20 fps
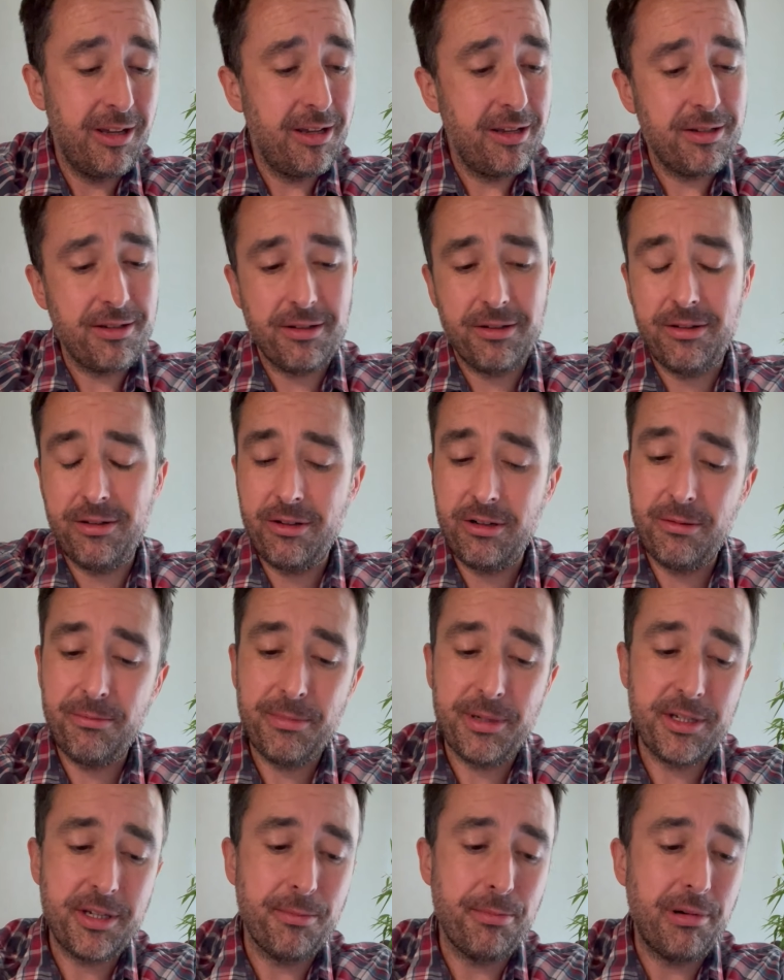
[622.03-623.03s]
So don't be
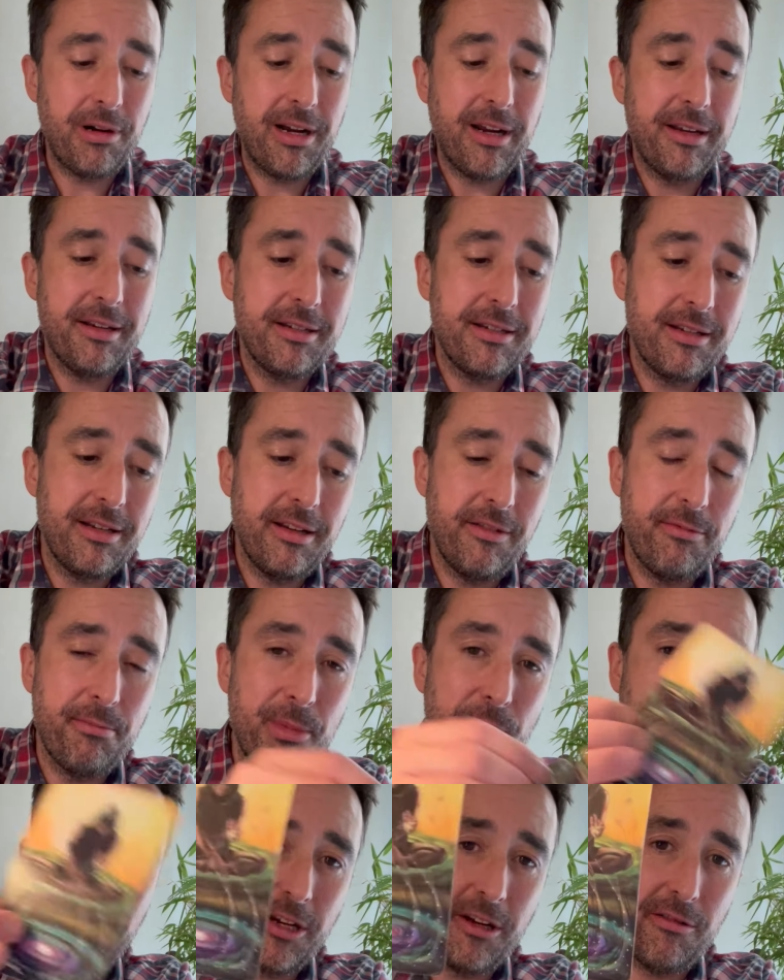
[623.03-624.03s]
surprised if
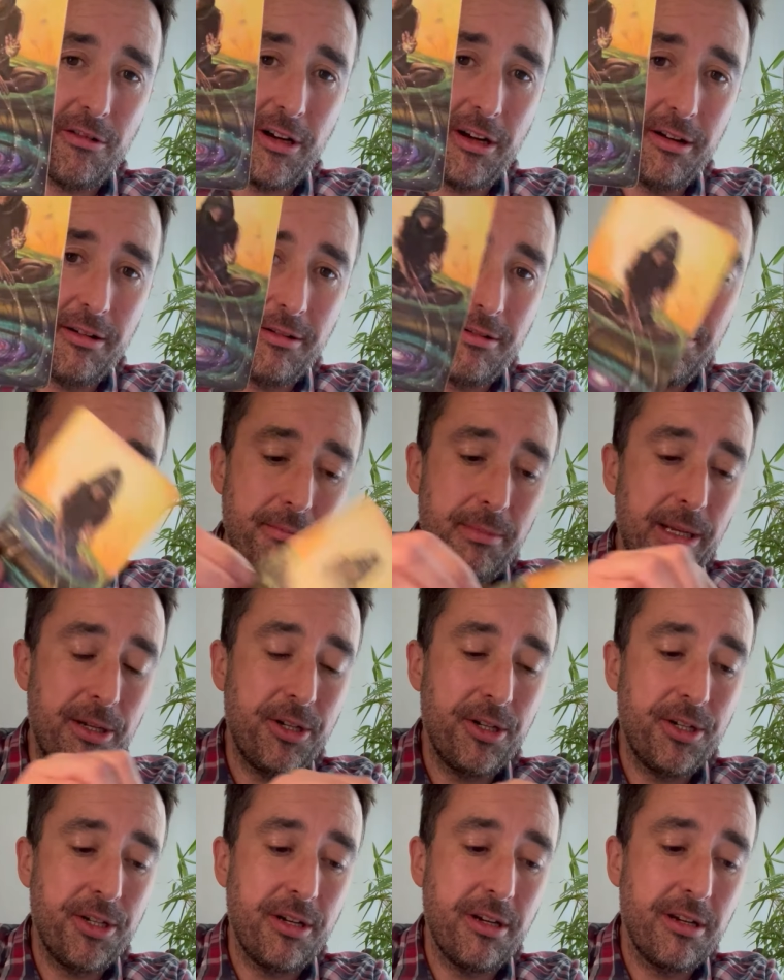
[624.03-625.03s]
Mercury,
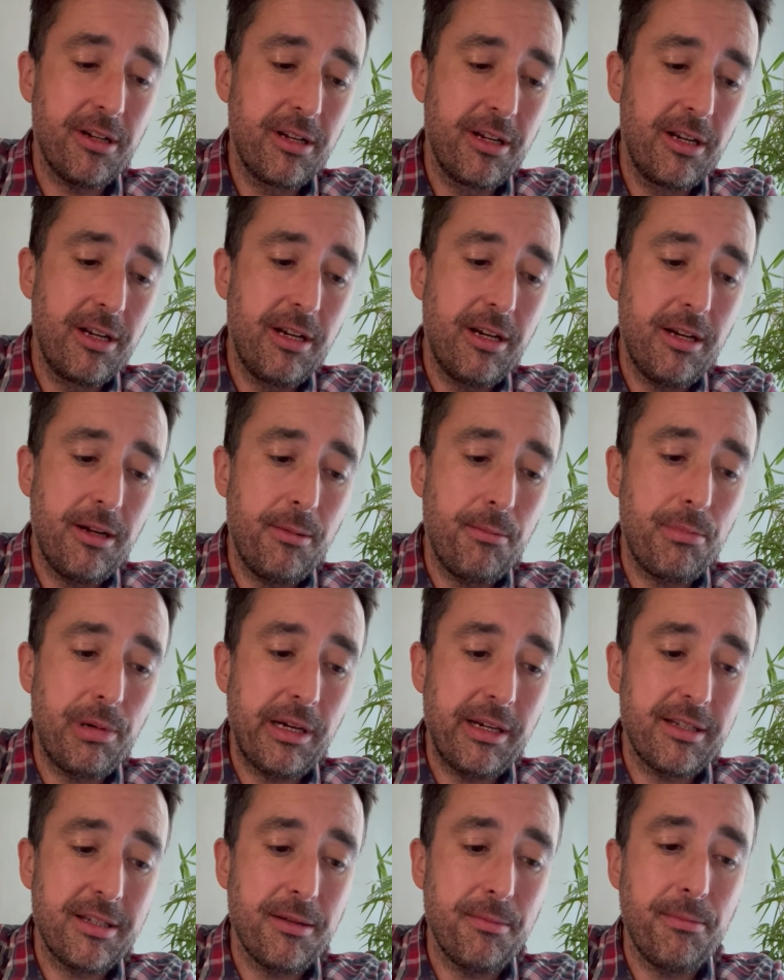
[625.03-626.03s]
magician,
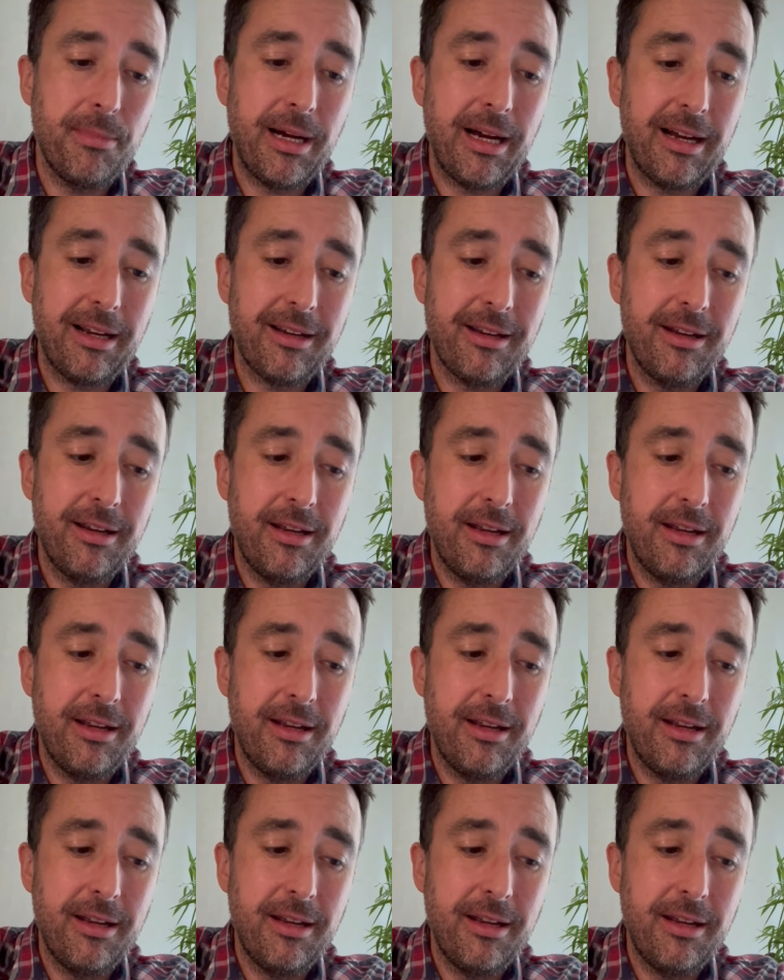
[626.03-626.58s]
brings them back.